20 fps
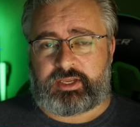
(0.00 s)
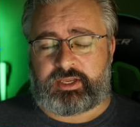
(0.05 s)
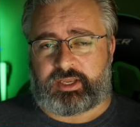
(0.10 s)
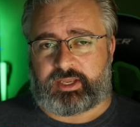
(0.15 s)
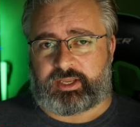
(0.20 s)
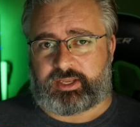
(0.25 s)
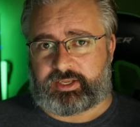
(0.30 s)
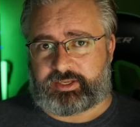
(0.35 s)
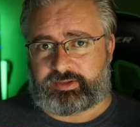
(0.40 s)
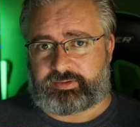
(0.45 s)

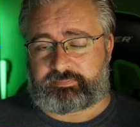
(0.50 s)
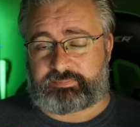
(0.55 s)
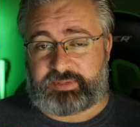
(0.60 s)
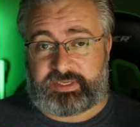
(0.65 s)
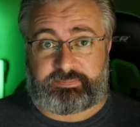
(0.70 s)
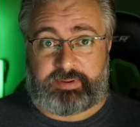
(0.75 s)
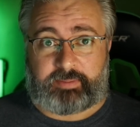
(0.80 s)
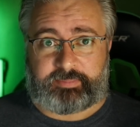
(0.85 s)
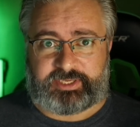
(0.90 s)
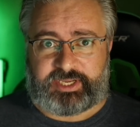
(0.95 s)
uh,
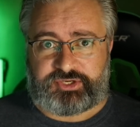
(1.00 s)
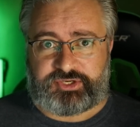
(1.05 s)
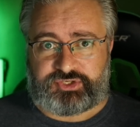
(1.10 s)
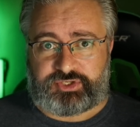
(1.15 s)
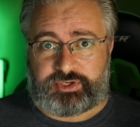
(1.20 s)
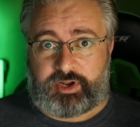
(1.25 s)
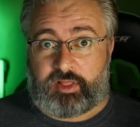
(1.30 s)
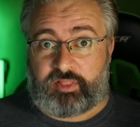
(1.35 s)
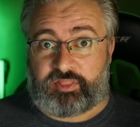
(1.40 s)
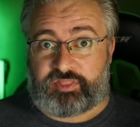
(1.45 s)
big
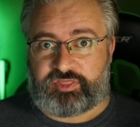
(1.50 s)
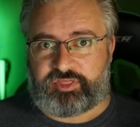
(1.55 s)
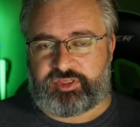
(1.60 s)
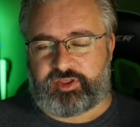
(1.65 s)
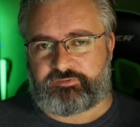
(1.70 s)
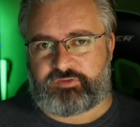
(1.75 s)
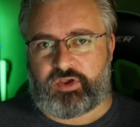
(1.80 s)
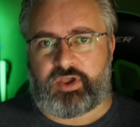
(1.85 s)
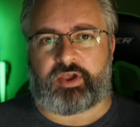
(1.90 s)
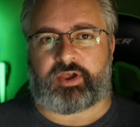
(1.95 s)
publication
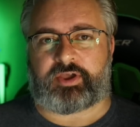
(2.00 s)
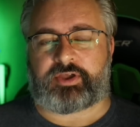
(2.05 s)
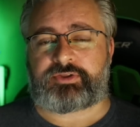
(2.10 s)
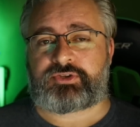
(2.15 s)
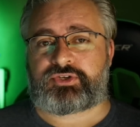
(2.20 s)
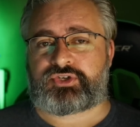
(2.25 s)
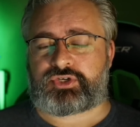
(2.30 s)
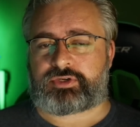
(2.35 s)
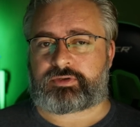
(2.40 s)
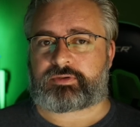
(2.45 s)
The
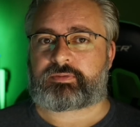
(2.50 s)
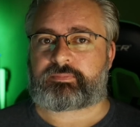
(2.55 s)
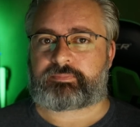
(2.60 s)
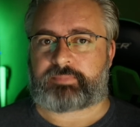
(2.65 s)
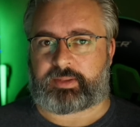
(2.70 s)
Verge